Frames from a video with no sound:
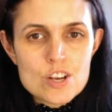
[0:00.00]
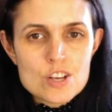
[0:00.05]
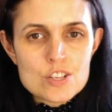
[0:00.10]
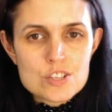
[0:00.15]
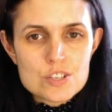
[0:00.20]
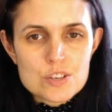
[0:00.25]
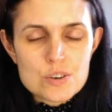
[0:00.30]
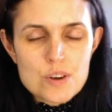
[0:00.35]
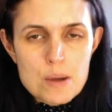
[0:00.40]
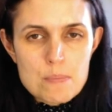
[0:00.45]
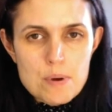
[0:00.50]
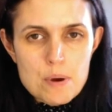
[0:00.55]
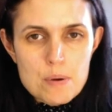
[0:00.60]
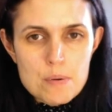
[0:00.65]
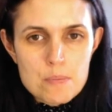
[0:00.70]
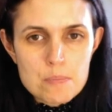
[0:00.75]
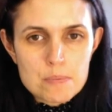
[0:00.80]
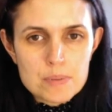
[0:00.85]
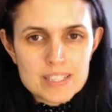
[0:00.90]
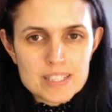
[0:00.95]
so I
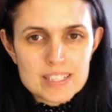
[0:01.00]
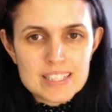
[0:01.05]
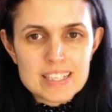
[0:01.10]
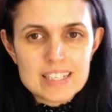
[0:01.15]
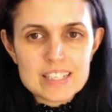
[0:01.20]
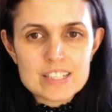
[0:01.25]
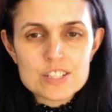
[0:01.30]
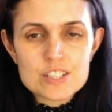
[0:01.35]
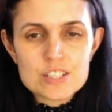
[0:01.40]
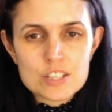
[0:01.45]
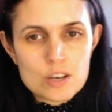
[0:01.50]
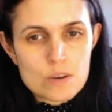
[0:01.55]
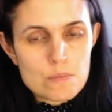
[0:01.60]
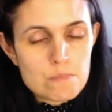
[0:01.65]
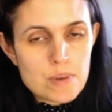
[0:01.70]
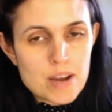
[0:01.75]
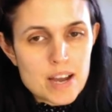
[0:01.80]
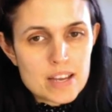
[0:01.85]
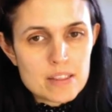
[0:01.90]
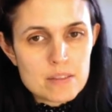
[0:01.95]
probably need to
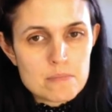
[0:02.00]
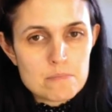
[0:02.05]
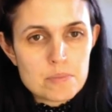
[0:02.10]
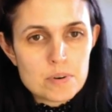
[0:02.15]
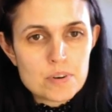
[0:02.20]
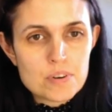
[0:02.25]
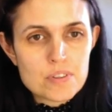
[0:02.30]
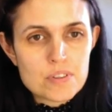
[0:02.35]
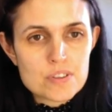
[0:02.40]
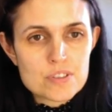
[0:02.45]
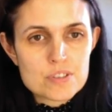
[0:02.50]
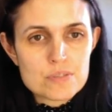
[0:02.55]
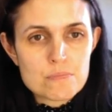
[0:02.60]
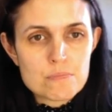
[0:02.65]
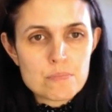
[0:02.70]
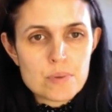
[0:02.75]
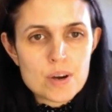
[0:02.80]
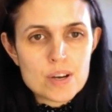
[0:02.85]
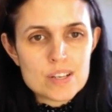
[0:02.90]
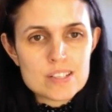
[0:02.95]
combine them both at some
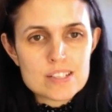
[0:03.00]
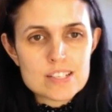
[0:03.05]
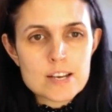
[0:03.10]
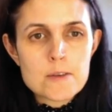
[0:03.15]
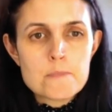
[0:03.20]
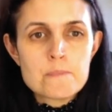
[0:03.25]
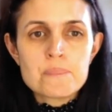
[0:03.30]
point.